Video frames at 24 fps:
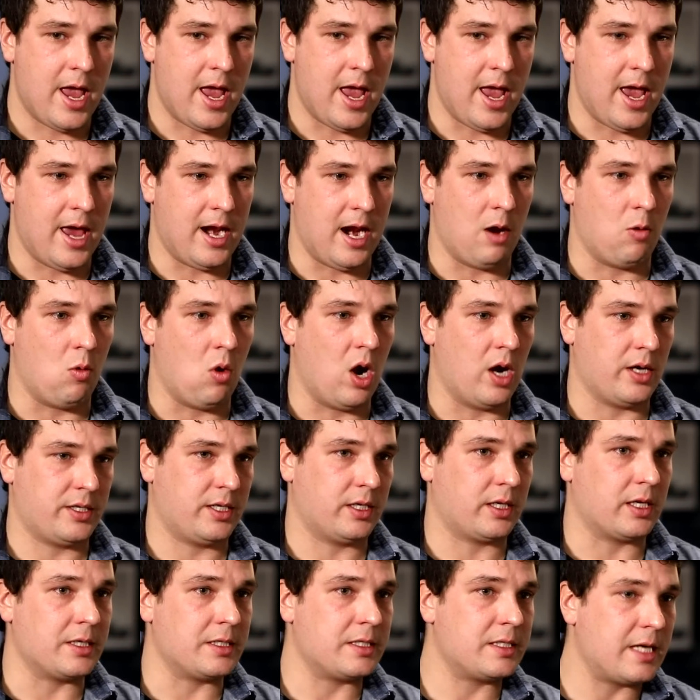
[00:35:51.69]
And I want
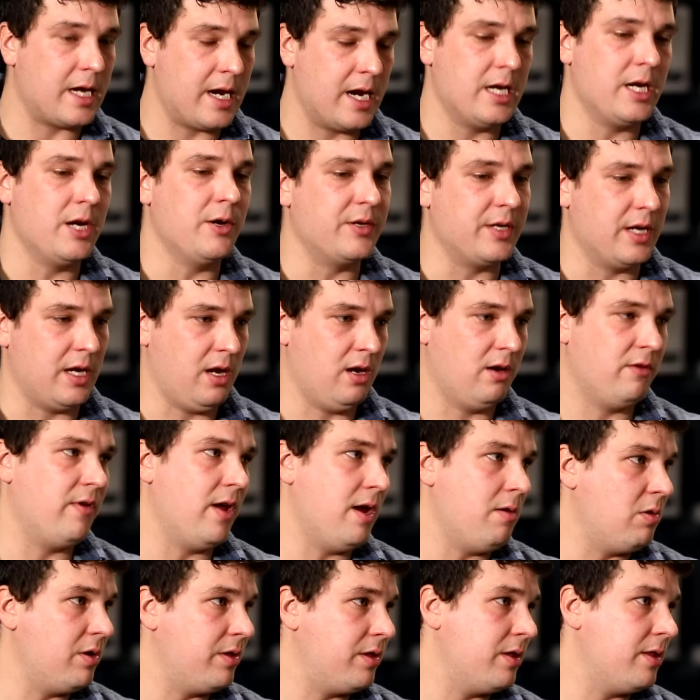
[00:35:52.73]
to continue to
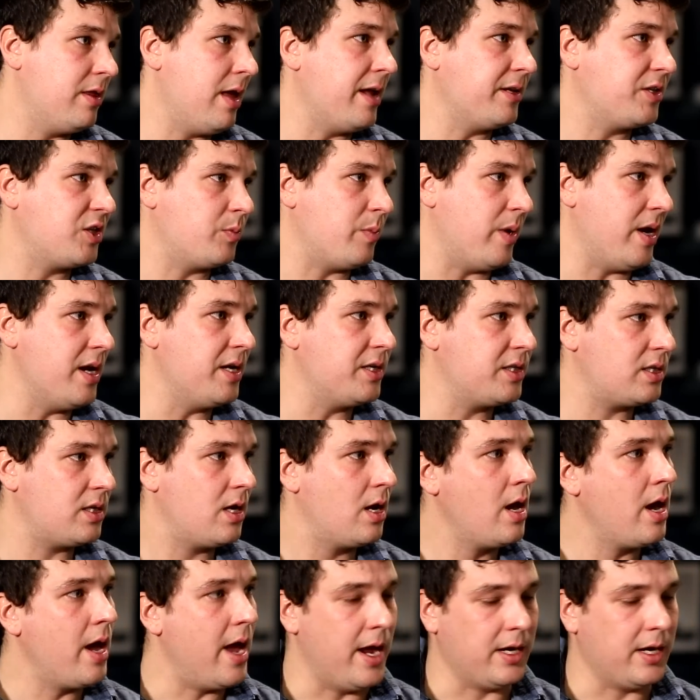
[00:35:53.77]
innovate within that space